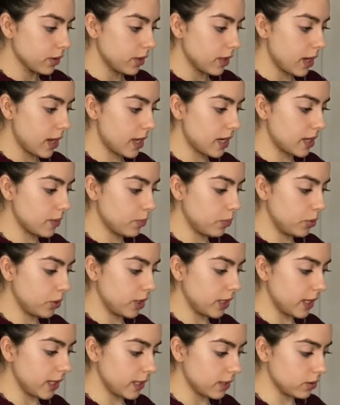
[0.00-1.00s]
and then put
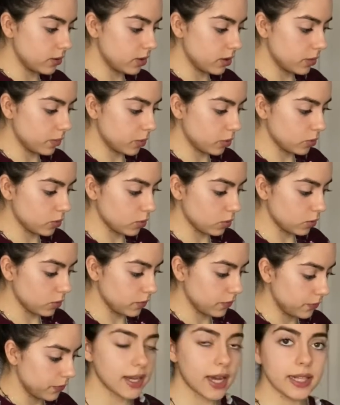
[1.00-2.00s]
it into the bottle.
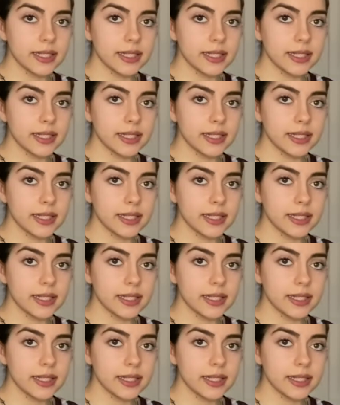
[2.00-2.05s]
I